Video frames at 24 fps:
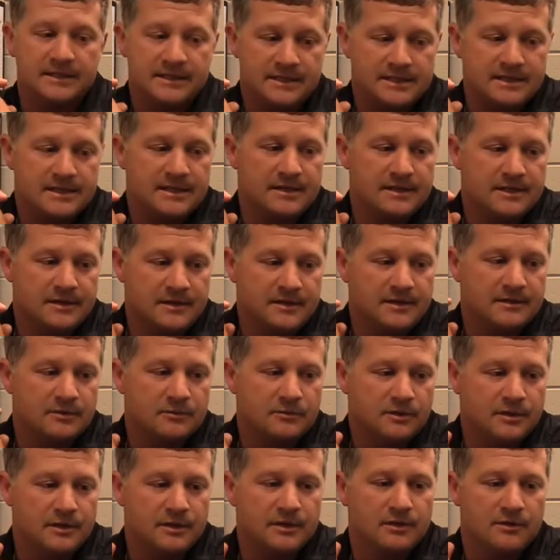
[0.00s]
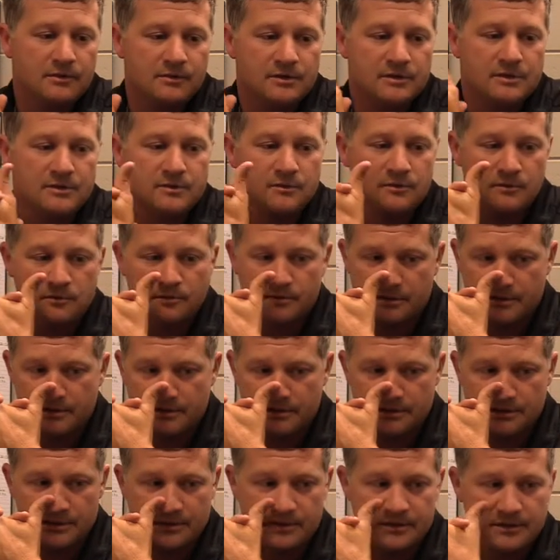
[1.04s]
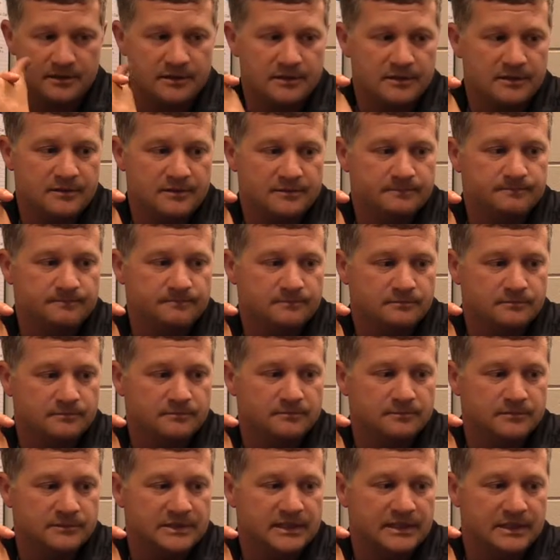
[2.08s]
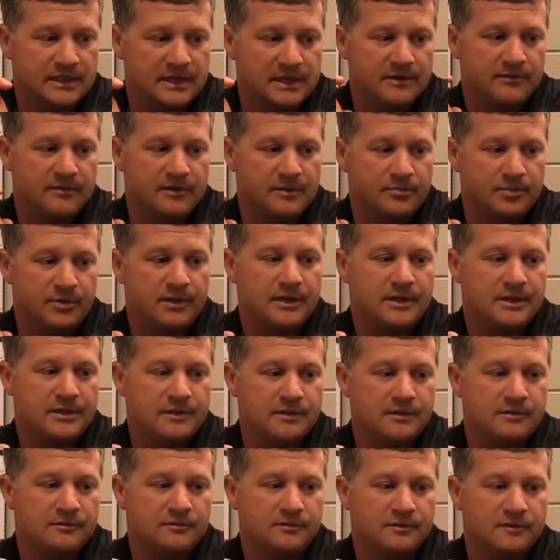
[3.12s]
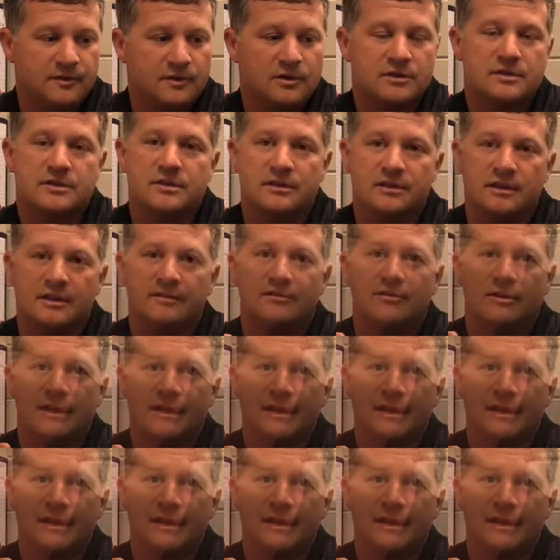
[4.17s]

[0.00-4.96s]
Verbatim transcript: This area, we're the only school that that. Uh, that every player on the varsity level